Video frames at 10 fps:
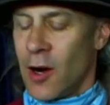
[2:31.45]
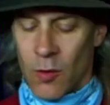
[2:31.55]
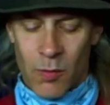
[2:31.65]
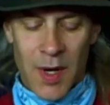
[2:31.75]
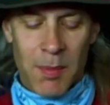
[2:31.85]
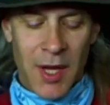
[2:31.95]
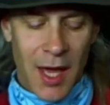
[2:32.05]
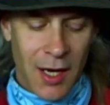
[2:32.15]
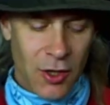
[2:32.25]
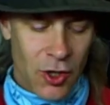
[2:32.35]

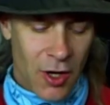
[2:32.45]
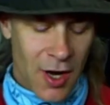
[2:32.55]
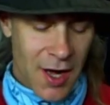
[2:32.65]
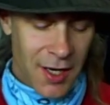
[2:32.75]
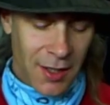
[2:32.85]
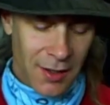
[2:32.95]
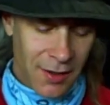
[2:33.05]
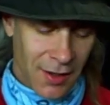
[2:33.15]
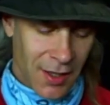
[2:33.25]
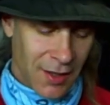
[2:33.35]
ribcage on it.
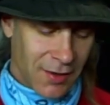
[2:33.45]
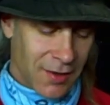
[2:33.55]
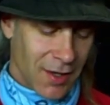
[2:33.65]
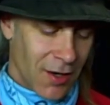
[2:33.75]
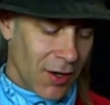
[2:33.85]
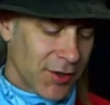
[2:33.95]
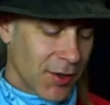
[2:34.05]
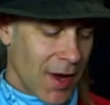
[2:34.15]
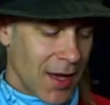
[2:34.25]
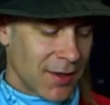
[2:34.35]
It
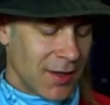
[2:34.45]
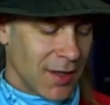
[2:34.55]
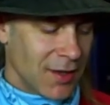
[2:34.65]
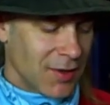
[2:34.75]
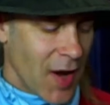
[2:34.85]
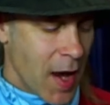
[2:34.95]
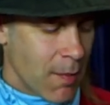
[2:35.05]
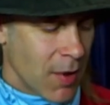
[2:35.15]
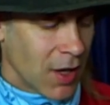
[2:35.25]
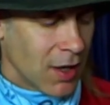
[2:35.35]
also has the same